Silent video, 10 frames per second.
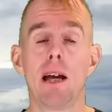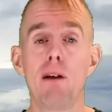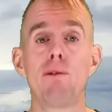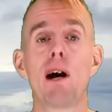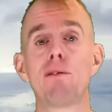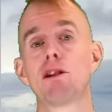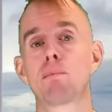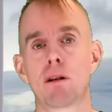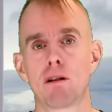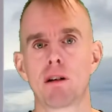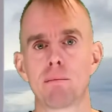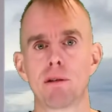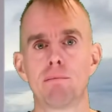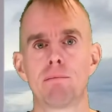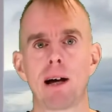If you're having to program
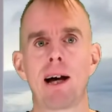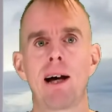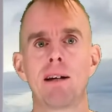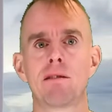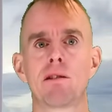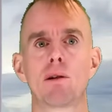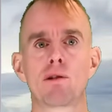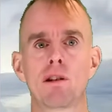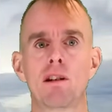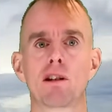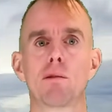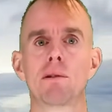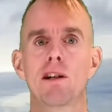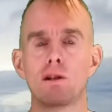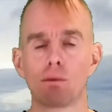them, and you're sitting the
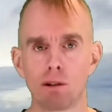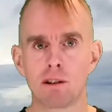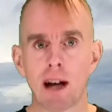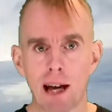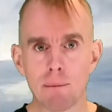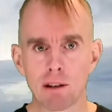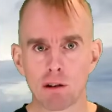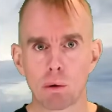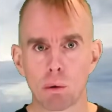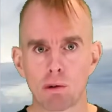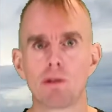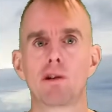computational fluid dynamics course,